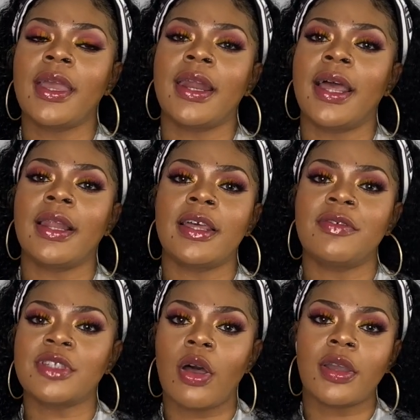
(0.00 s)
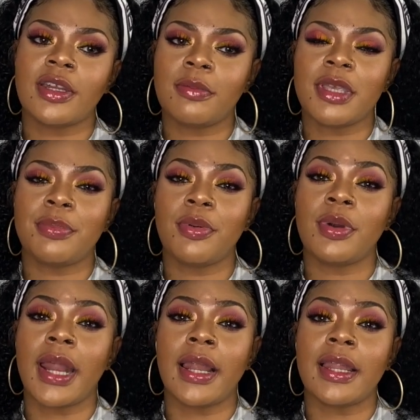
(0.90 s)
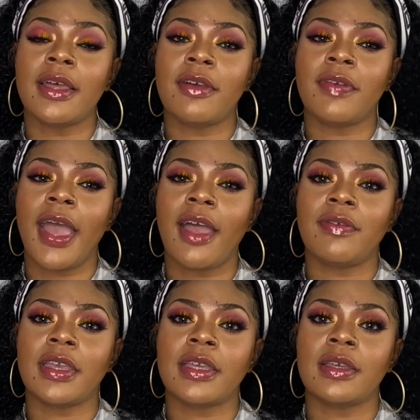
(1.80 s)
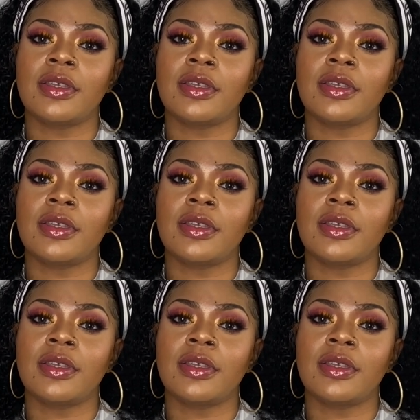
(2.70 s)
And I love talking to people, and I love having,